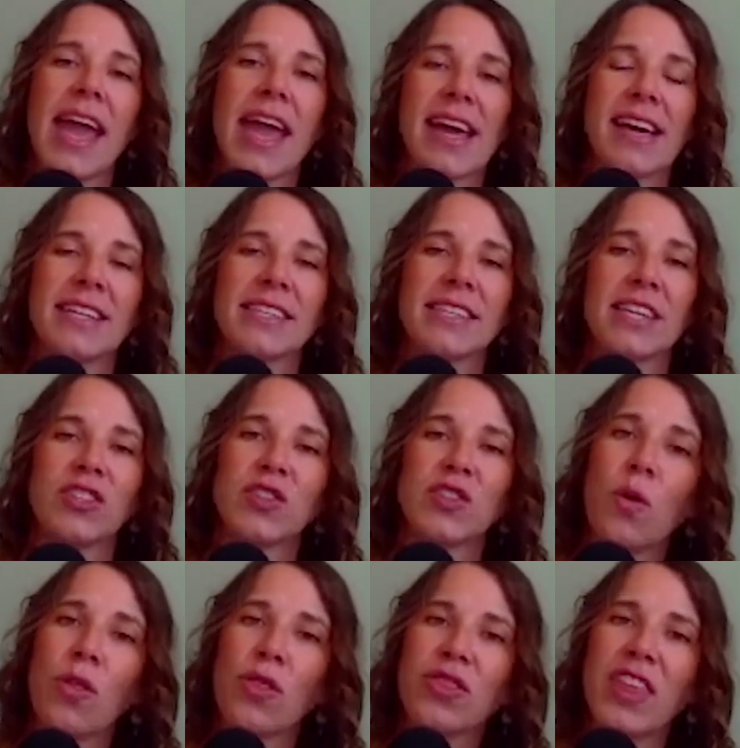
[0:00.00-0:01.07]
And
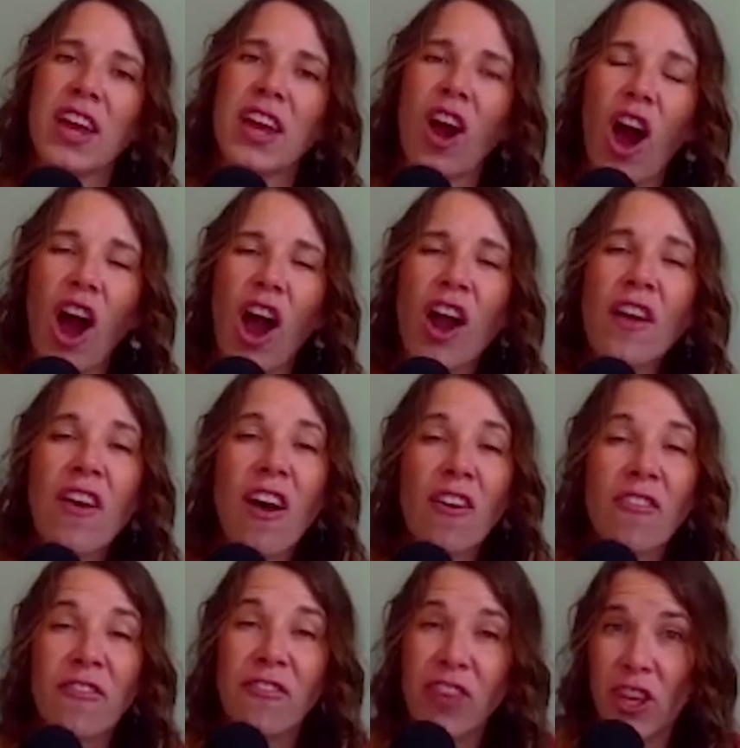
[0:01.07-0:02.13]
so there are
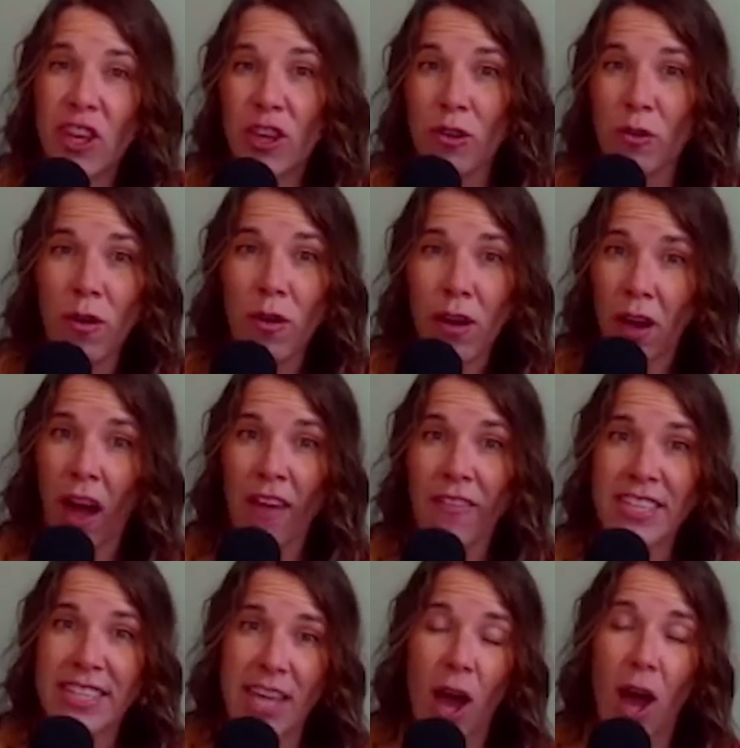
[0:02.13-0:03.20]
a few,
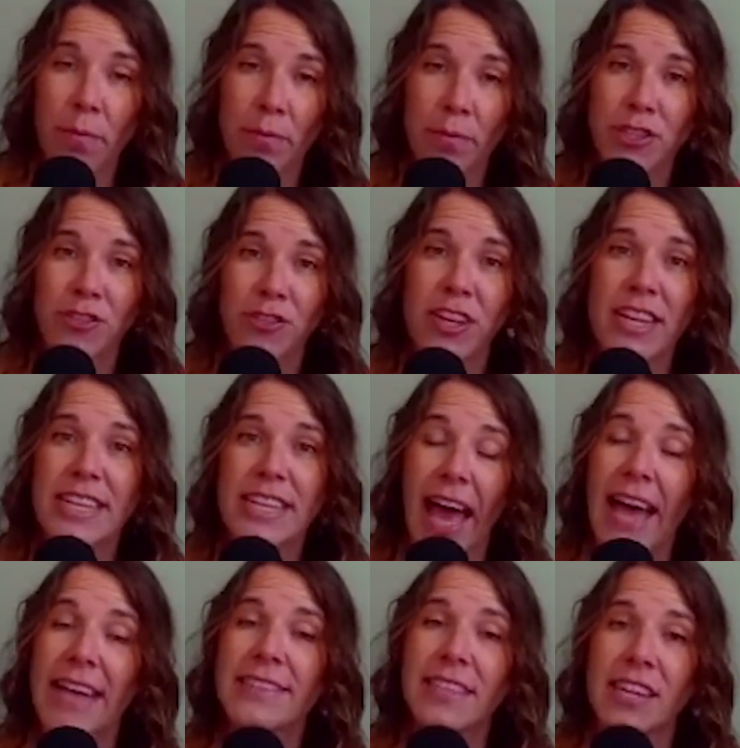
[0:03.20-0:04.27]
obviously, opportunities
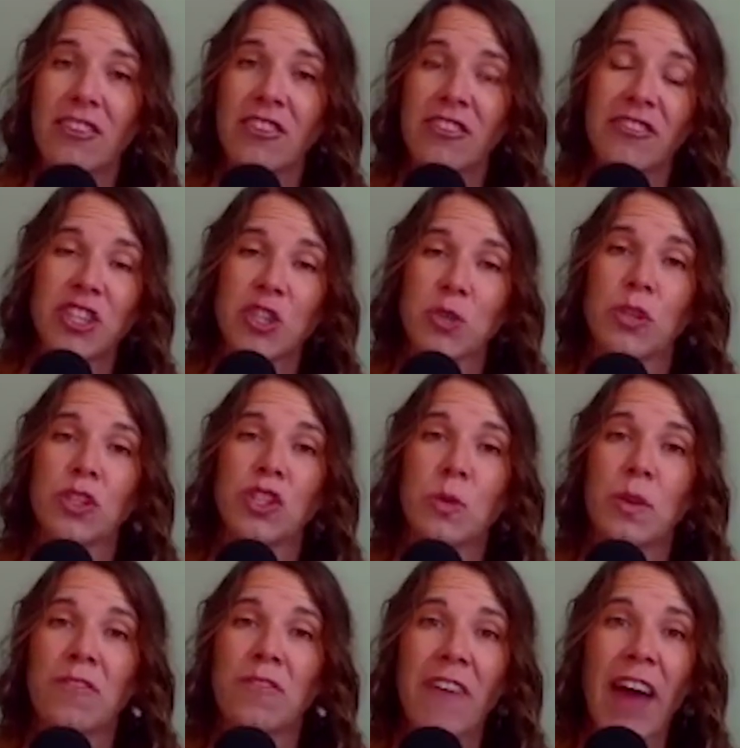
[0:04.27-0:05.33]
as an individual
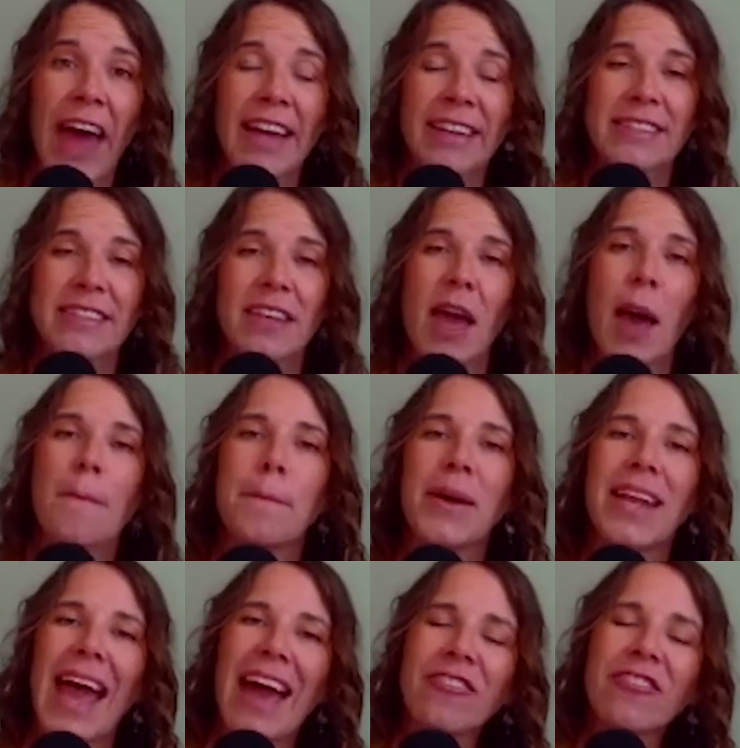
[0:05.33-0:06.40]
to invest,
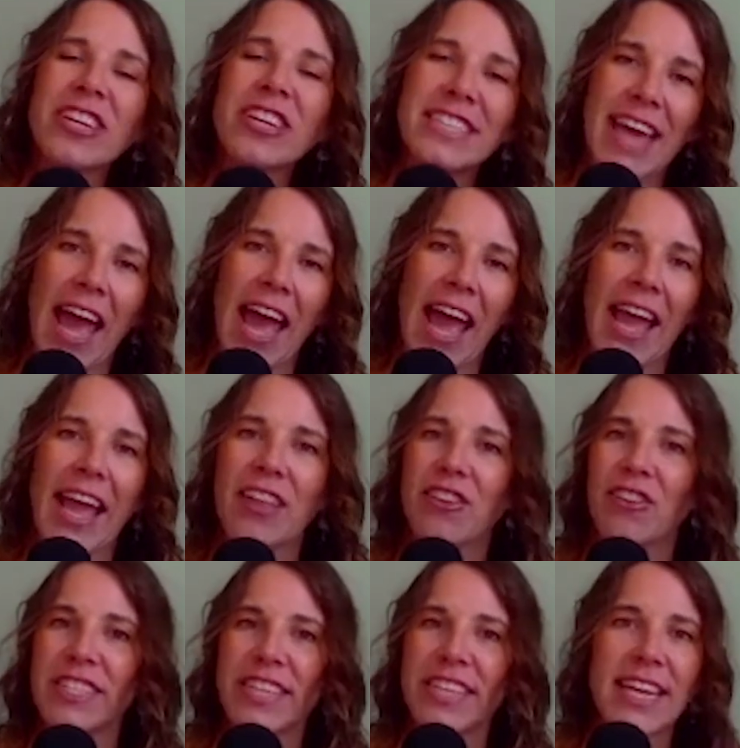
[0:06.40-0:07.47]
but every day in
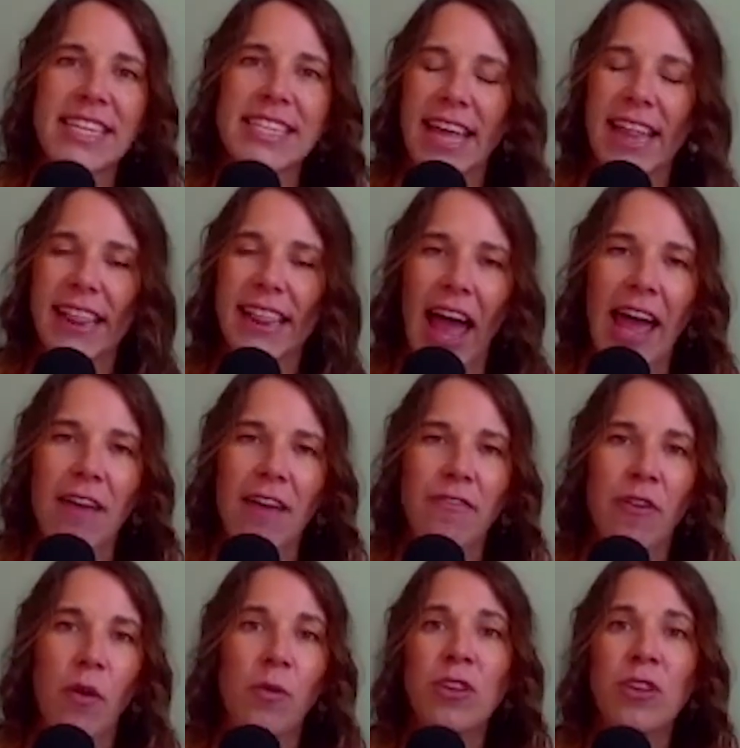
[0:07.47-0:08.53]
your day-to-day
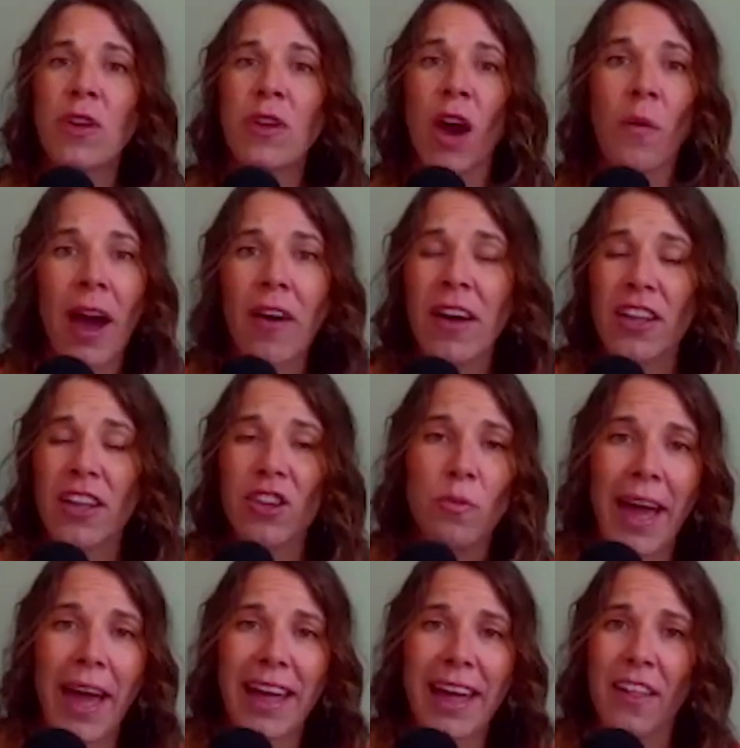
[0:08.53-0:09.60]
life, when you go out and you
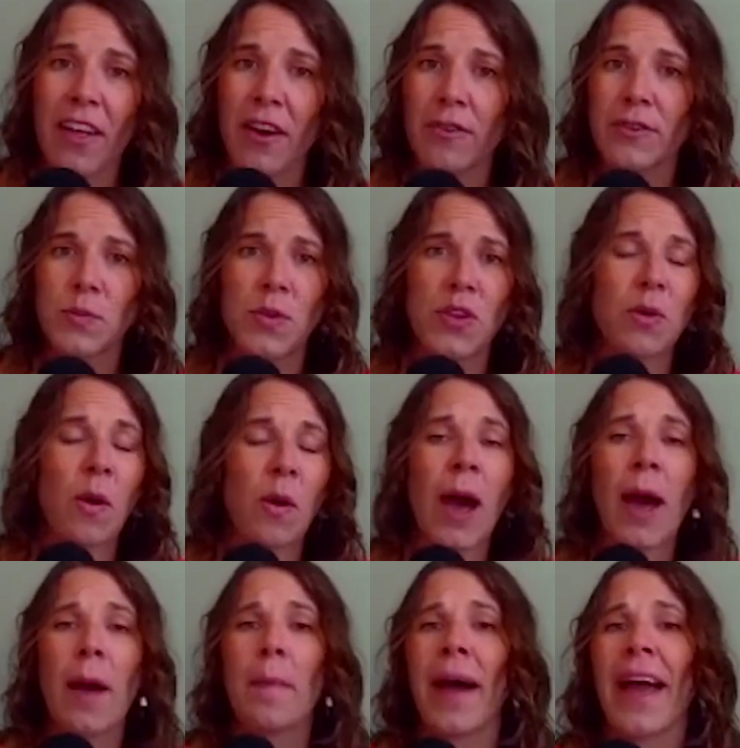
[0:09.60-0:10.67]
buy clothes, when you go
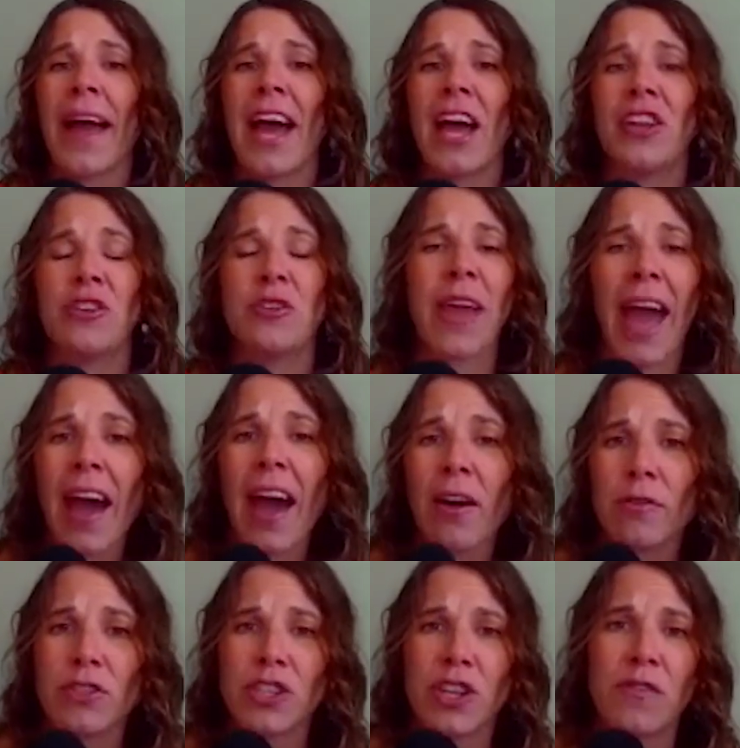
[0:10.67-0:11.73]
out and buy a new
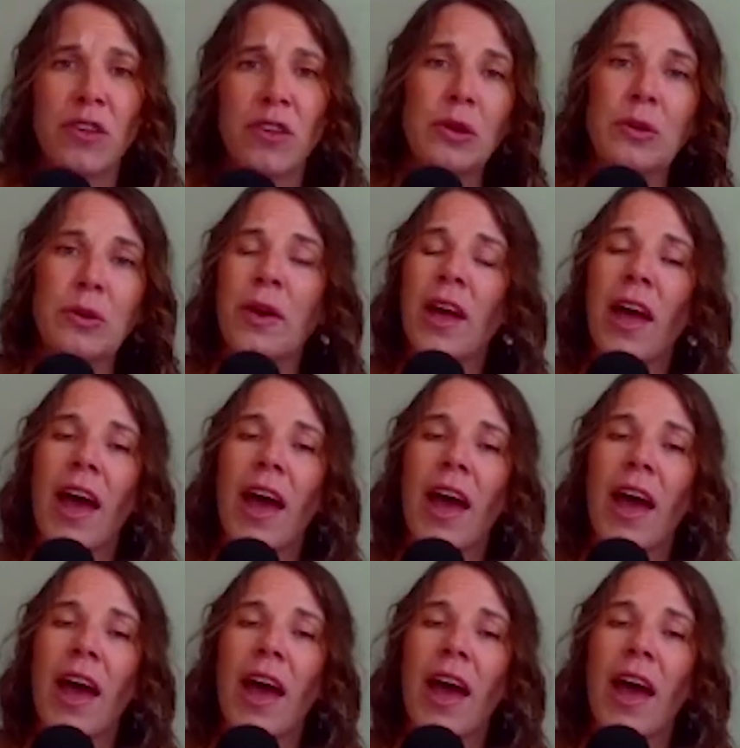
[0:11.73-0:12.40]
couch, if you